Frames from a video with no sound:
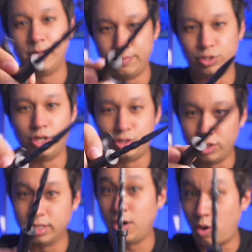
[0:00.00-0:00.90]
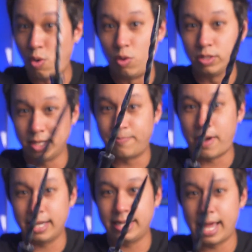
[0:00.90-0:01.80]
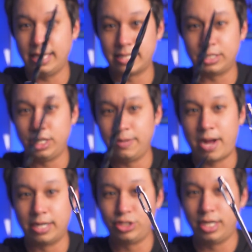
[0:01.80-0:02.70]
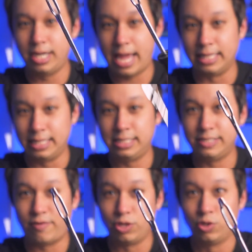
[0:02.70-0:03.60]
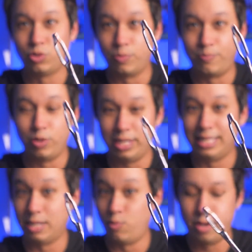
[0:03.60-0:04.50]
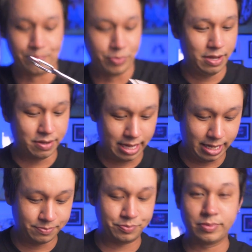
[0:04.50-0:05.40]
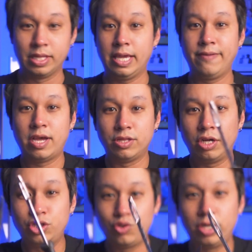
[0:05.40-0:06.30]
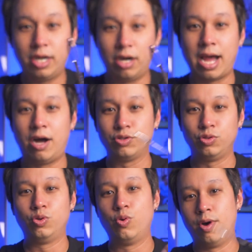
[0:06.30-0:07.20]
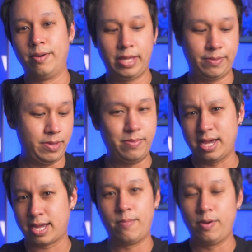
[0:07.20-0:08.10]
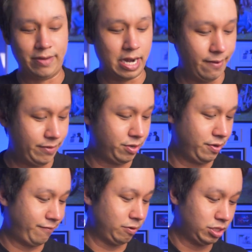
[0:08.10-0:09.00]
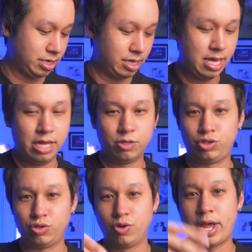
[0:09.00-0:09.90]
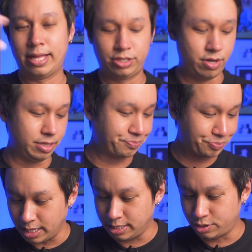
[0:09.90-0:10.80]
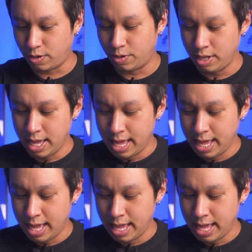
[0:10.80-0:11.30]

drill the hole, the part that is actually punctured, and this is for you to put in the worm. Okay, if you're not sure on how to do worming, maybe I come up with another video in future to show you hands-on. So